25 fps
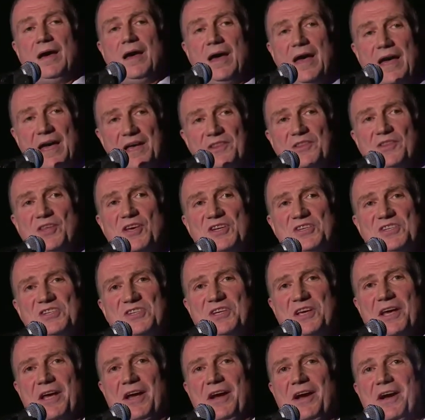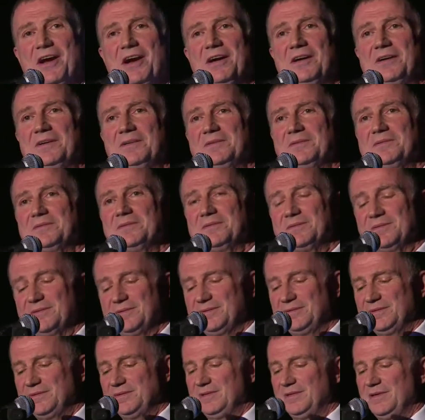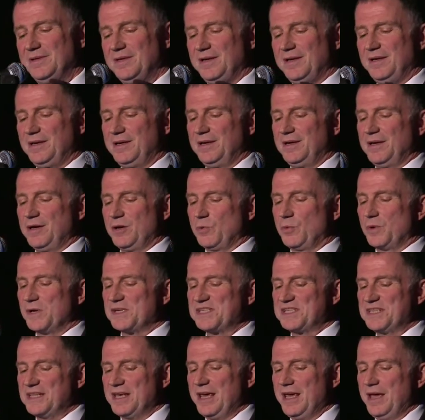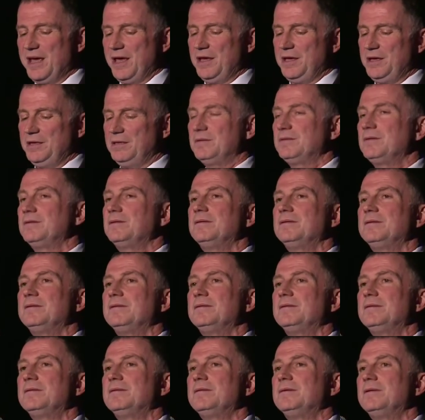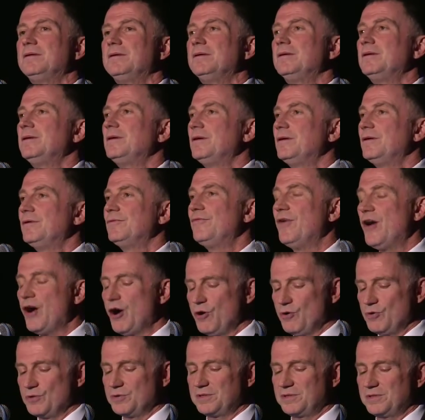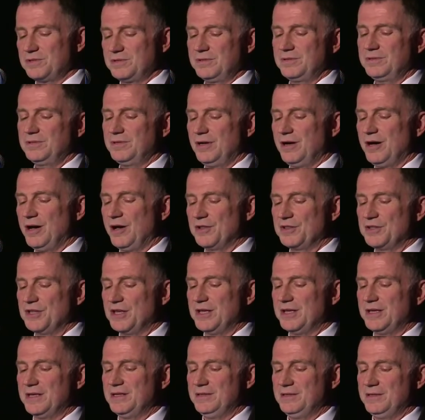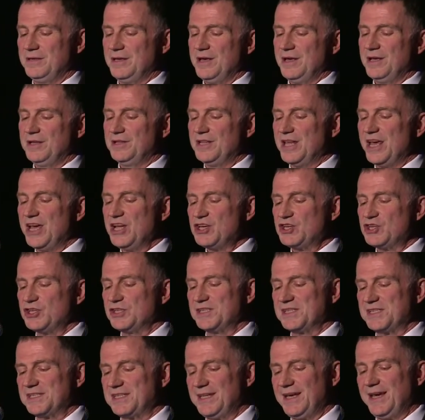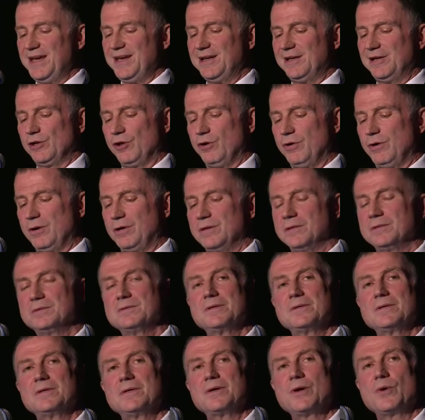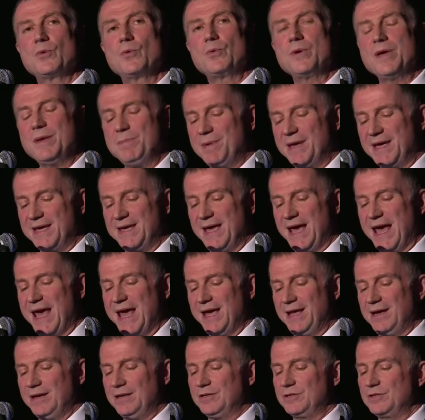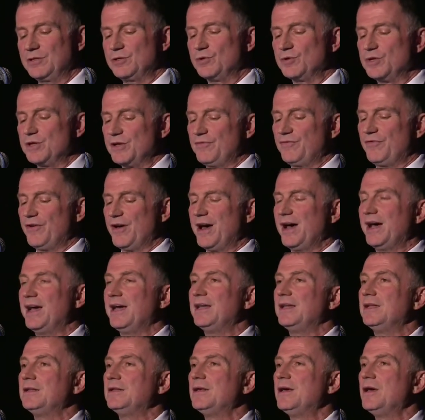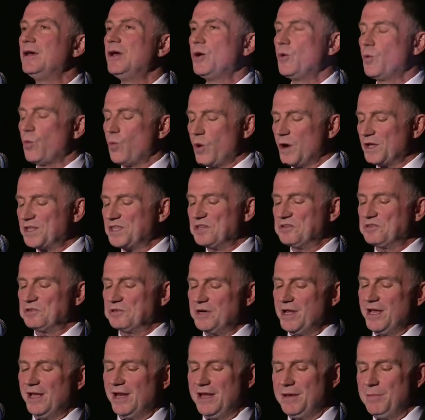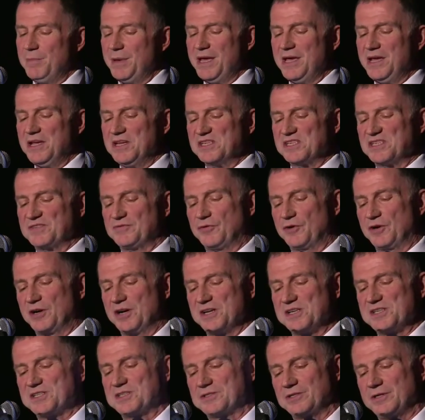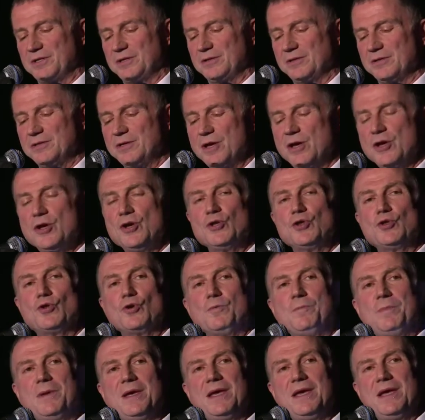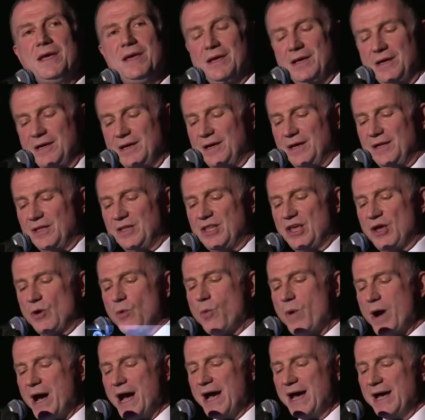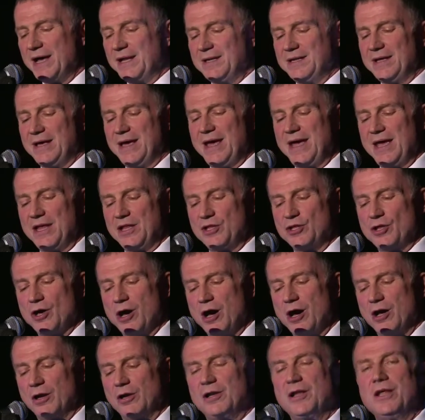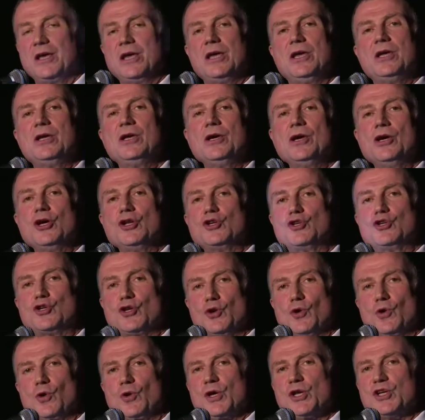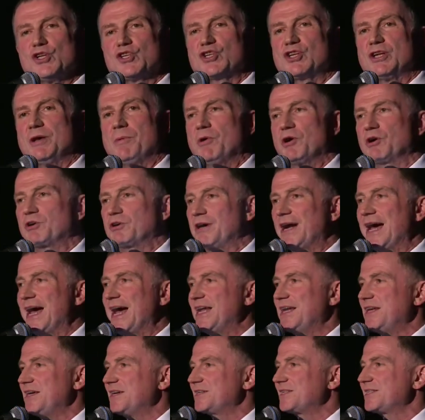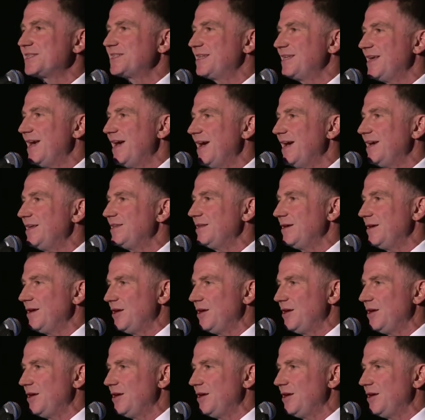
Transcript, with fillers: And this year, with the vote on the nation state law, we began to define what it really means for Israel to be the one and only Jewish democratic state